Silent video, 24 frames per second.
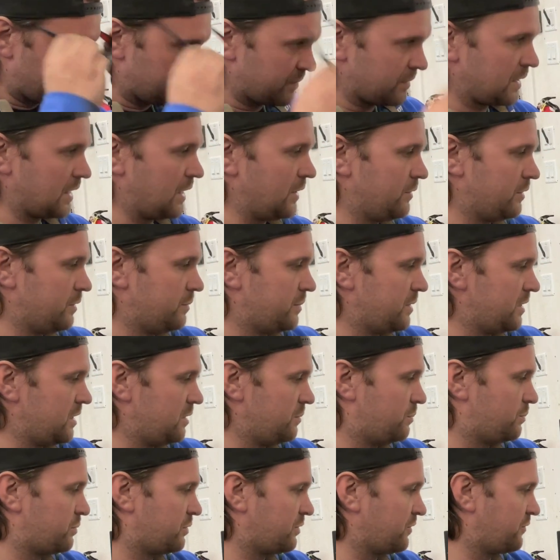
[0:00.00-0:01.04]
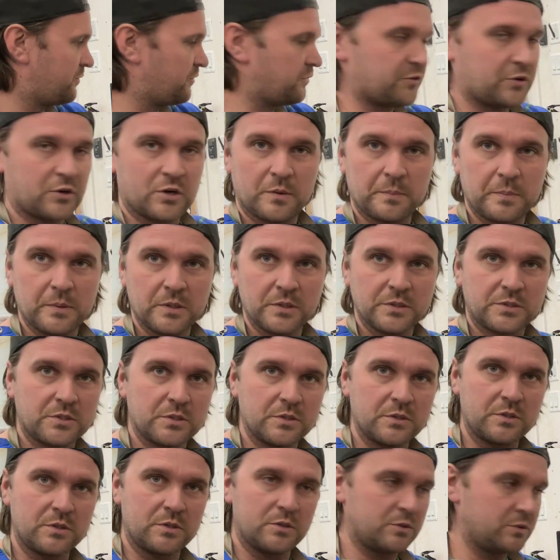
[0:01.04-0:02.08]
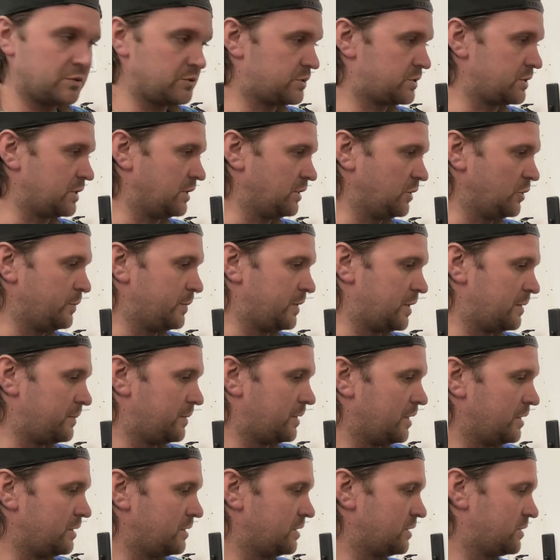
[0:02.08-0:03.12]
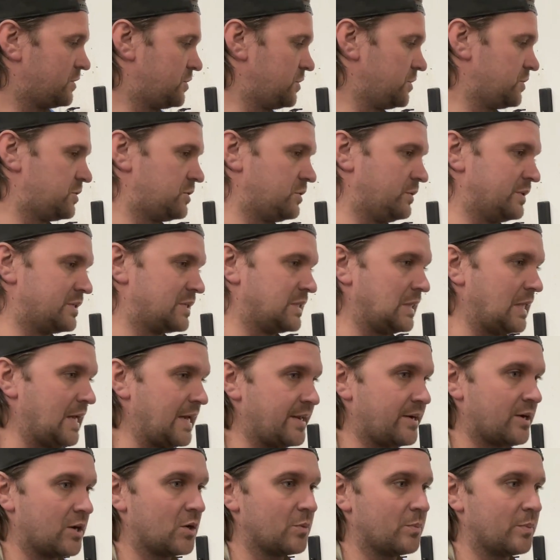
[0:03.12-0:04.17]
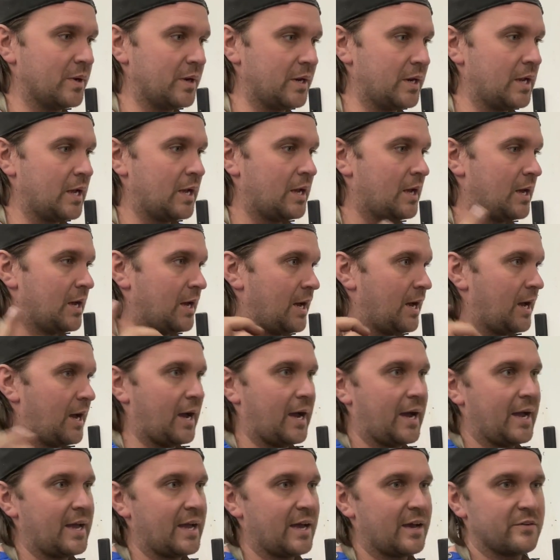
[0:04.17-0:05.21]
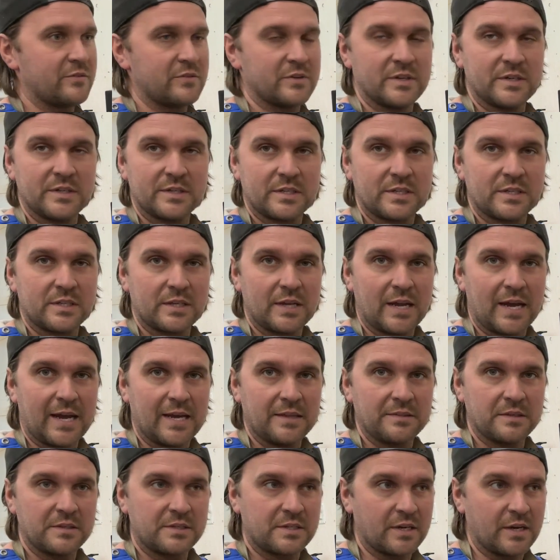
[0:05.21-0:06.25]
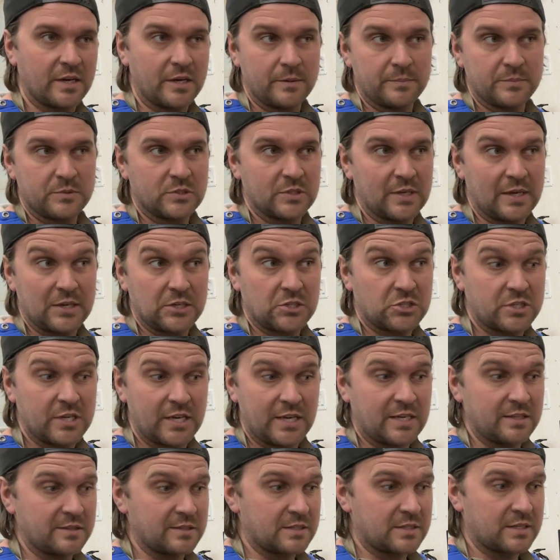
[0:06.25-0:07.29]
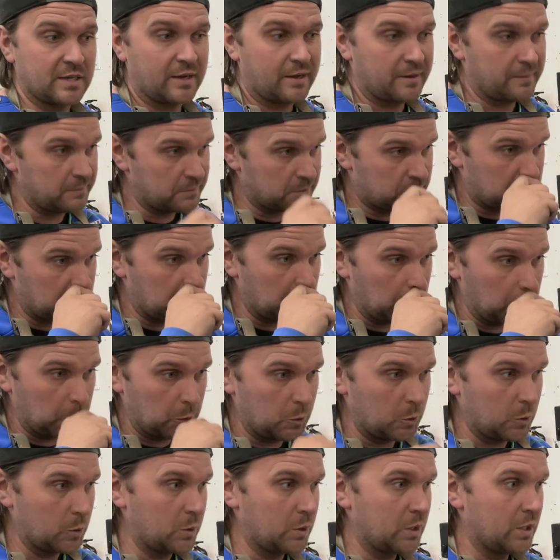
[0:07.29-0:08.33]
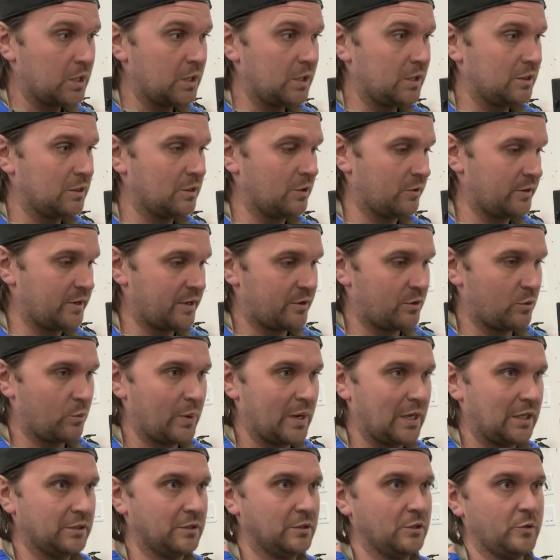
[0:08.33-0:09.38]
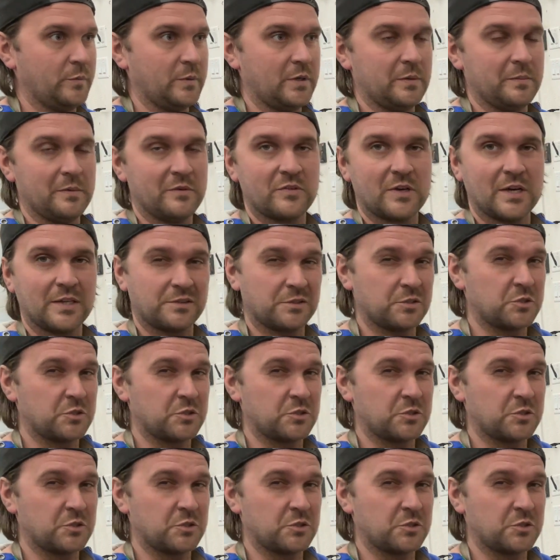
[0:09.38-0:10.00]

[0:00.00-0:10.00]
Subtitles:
It would be preferable to use aluminum on this just so it's lighter, but I haven't had the time / taken the time to learn how to weld aluminum. I've got the